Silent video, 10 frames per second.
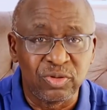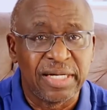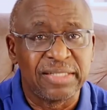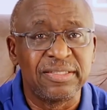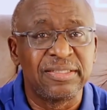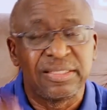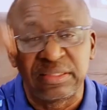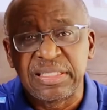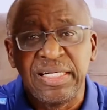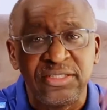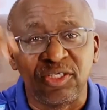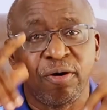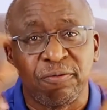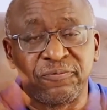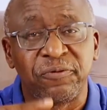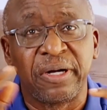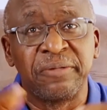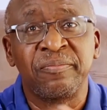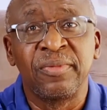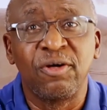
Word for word: you that it's a change of uh,